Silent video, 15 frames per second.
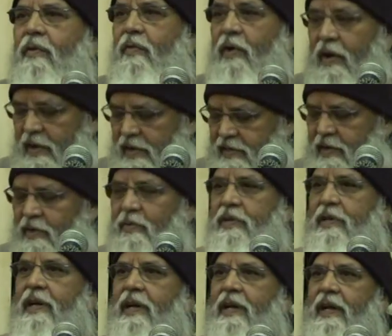For us,
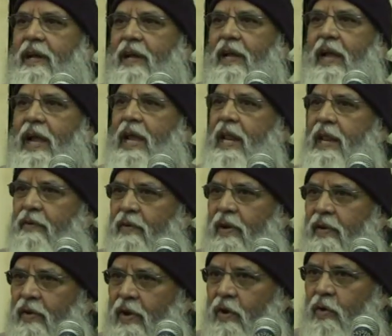look here.
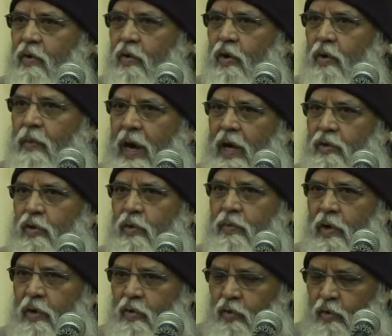Anywhere you have to go, bathroom
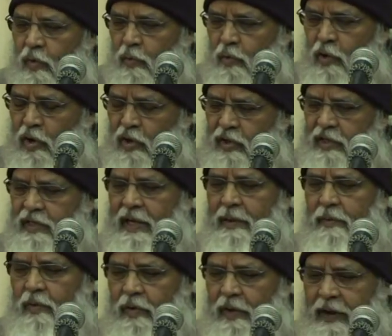you have to go put on the
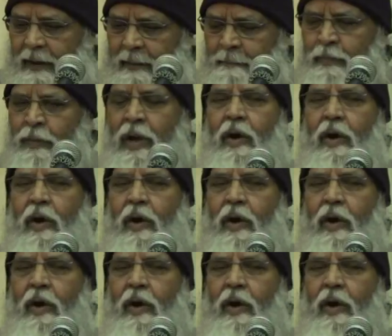same lungi.